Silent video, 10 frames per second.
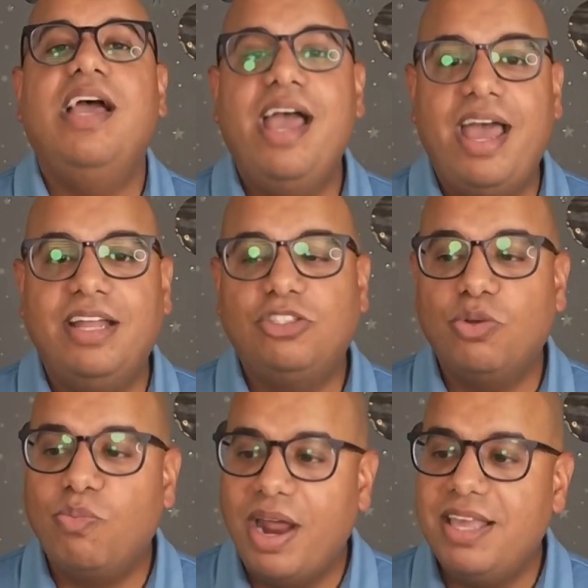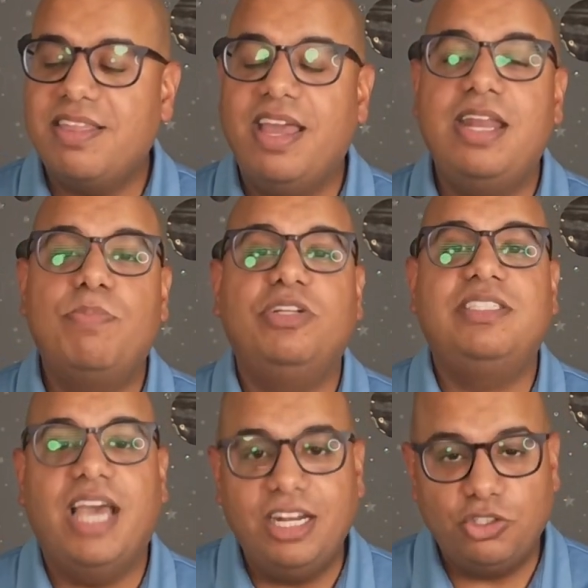and to raise any
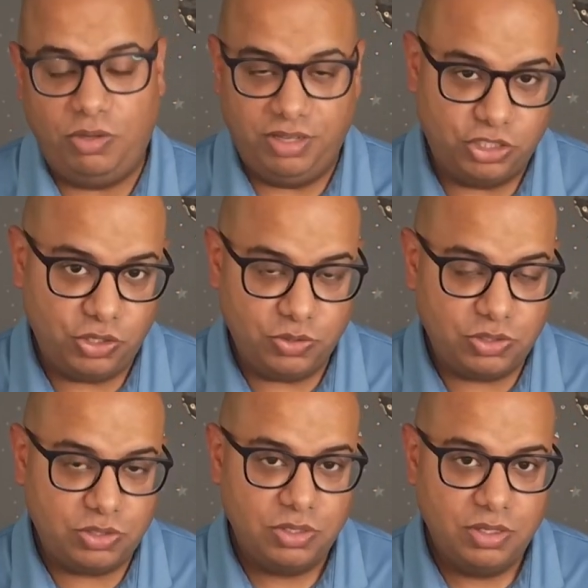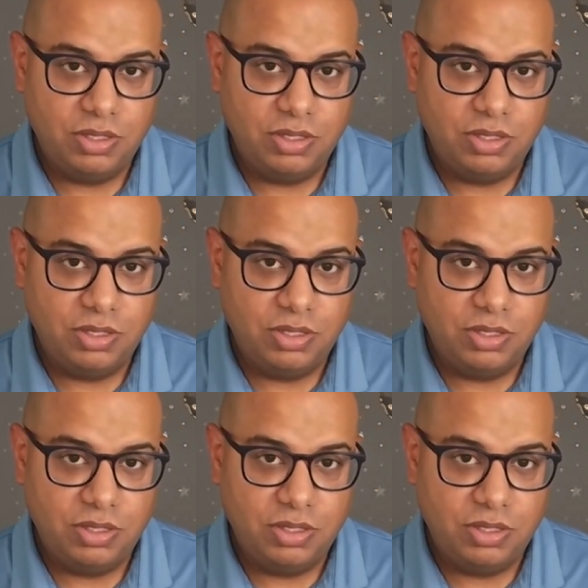potential issues